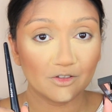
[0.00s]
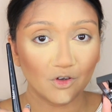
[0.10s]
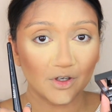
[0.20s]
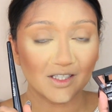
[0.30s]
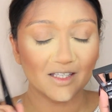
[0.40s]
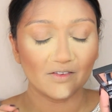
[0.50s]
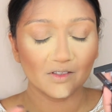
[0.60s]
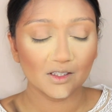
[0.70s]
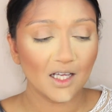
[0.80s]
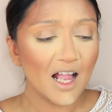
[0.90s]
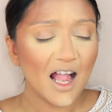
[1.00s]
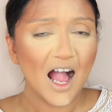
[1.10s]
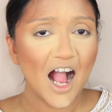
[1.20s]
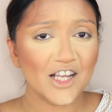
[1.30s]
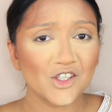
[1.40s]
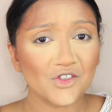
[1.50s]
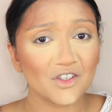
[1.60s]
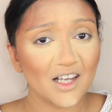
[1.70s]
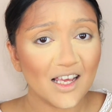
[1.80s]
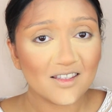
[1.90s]
E47. I just
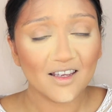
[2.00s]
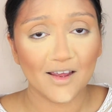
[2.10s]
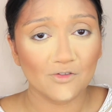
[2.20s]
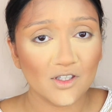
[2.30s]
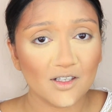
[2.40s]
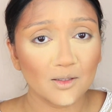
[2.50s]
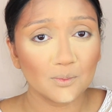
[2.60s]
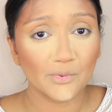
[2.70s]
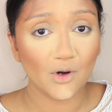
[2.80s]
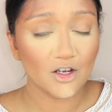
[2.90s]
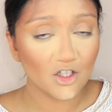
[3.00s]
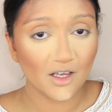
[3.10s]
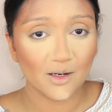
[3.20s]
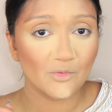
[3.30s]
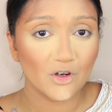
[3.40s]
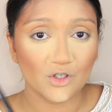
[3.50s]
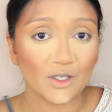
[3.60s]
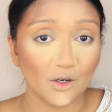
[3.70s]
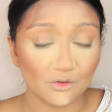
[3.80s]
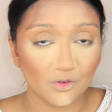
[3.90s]
realized that every single brush that I'm
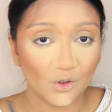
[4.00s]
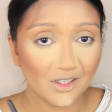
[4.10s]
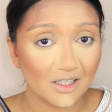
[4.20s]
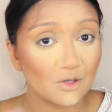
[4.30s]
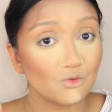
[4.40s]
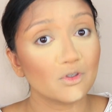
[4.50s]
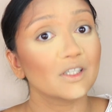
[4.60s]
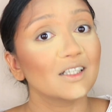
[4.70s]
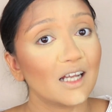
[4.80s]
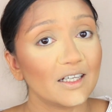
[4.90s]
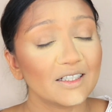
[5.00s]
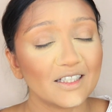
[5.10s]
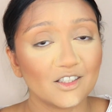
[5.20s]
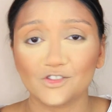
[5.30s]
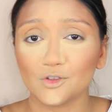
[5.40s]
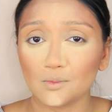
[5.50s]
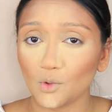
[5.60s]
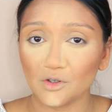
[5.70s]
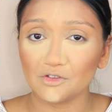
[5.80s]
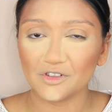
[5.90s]
reaching out for that I really like is from
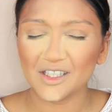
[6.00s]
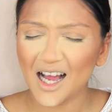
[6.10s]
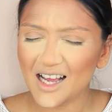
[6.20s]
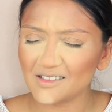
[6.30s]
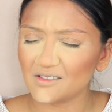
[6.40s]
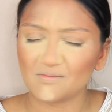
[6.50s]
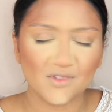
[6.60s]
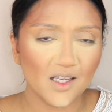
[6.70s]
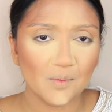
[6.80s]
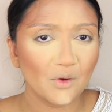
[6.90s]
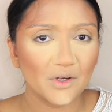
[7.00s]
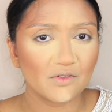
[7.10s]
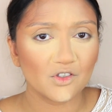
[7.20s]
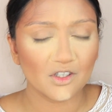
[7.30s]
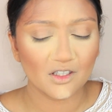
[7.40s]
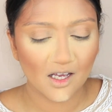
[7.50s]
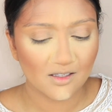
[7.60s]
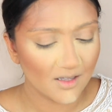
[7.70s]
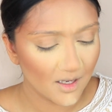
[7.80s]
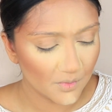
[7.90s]
Morphe. I somehow never
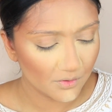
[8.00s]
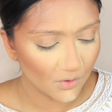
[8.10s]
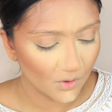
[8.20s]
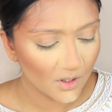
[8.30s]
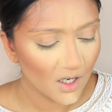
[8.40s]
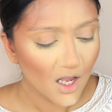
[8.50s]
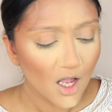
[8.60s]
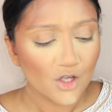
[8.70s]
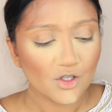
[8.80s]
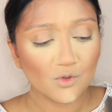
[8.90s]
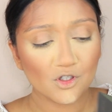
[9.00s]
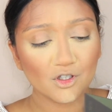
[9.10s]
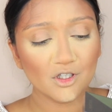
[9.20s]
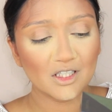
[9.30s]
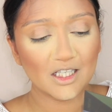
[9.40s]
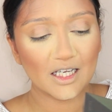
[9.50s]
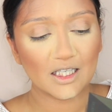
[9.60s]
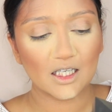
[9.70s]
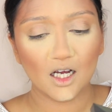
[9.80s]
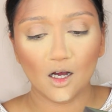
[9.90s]
realized that before. So I'm just going to
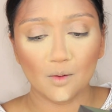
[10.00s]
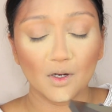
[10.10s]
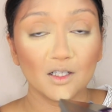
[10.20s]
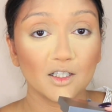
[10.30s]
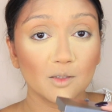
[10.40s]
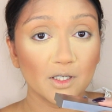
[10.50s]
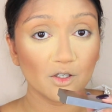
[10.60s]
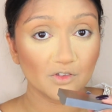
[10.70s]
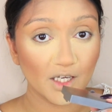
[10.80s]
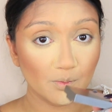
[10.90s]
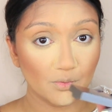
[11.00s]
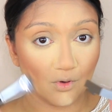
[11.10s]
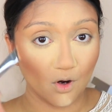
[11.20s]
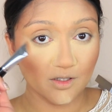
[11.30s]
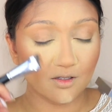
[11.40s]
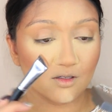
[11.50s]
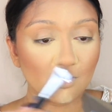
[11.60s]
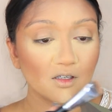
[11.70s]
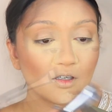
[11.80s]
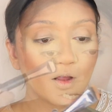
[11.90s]
take a little bit of that
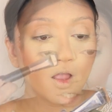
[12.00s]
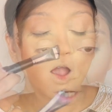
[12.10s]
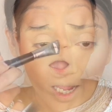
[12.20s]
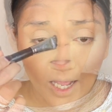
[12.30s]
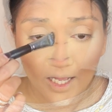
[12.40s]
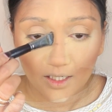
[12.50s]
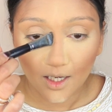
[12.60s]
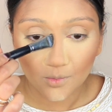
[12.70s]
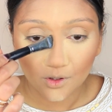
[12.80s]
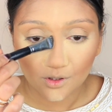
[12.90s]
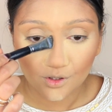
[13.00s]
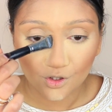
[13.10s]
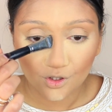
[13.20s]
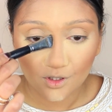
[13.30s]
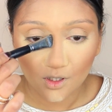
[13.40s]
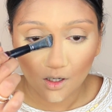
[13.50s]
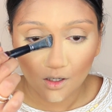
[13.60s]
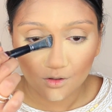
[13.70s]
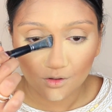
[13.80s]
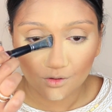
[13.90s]
bronzer and I'm going to
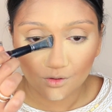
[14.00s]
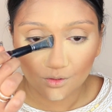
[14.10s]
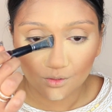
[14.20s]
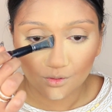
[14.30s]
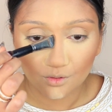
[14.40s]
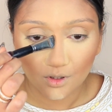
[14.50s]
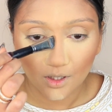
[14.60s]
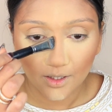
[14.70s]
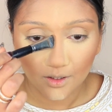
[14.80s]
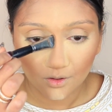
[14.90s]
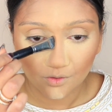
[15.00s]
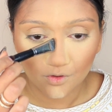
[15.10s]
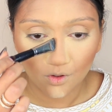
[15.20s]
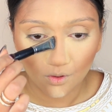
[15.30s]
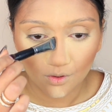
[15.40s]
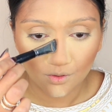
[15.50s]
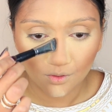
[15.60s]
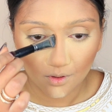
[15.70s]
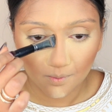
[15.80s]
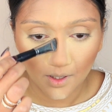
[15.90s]
start to kind of
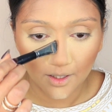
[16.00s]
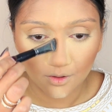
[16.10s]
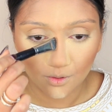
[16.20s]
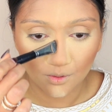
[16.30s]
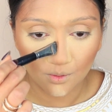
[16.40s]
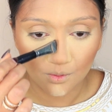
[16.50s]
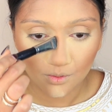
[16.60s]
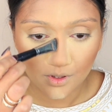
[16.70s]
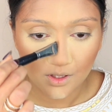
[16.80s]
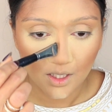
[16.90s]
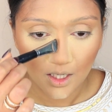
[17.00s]
contour my nose.